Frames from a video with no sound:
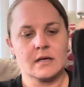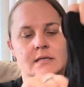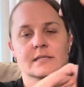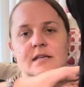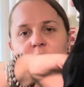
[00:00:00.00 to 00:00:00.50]

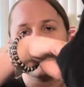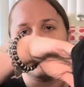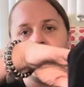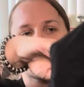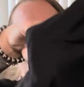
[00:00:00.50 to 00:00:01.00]
Zipper
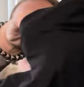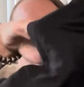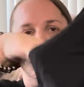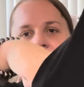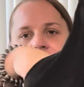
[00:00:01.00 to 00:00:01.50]
pockets
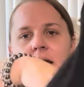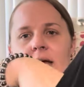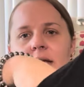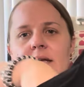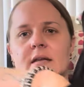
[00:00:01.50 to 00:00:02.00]
on the
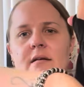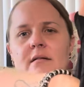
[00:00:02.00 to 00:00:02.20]
side.